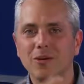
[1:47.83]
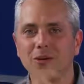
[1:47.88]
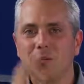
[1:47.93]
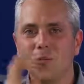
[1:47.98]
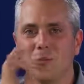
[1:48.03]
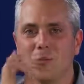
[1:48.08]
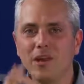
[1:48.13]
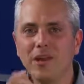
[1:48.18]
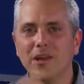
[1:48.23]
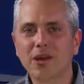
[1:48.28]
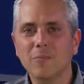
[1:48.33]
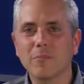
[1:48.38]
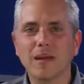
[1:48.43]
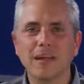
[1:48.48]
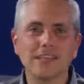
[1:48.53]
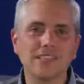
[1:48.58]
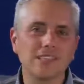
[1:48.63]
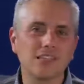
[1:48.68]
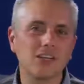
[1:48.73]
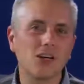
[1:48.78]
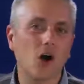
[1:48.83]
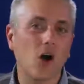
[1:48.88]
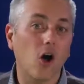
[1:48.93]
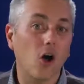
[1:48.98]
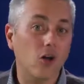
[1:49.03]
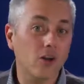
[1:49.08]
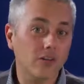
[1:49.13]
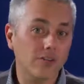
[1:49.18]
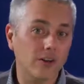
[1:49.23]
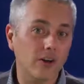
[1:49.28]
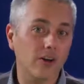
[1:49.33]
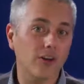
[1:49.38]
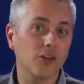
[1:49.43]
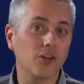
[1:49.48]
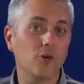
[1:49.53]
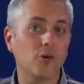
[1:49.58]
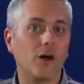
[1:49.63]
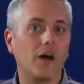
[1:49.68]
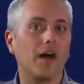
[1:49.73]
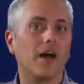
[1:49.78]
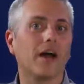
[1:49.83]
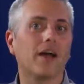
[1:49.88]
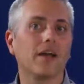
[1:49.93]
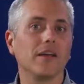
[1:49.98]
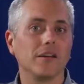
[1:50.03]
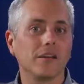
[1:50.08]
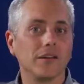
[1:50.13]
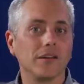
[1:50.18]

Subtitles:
We are basing all of our UI,